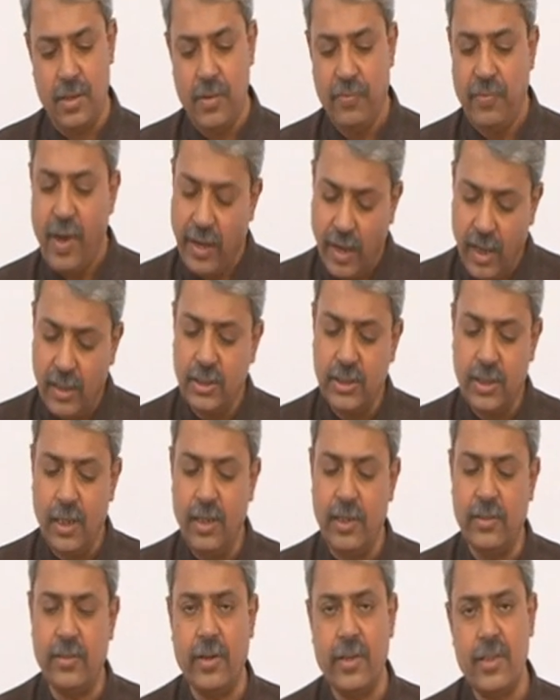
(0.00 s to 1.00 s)
Financial
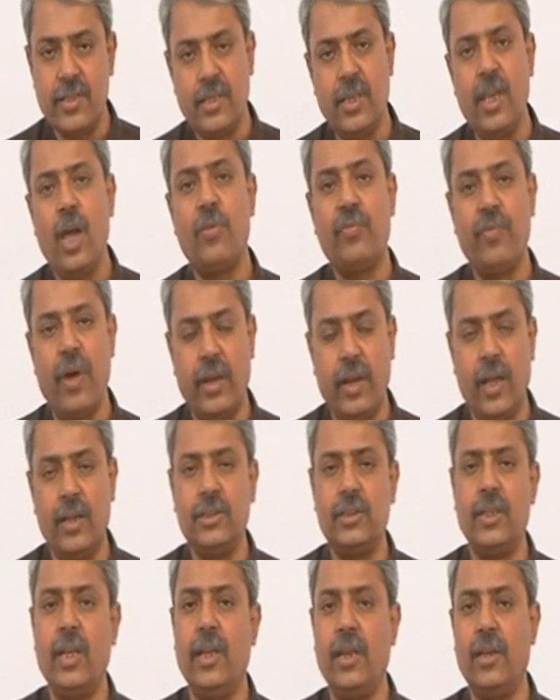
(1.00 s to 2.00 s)
literacy or
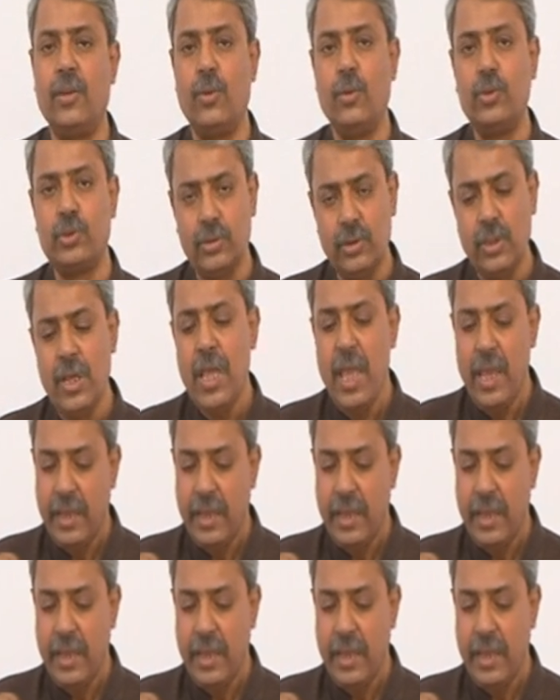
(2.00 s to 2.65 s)
financial inclusion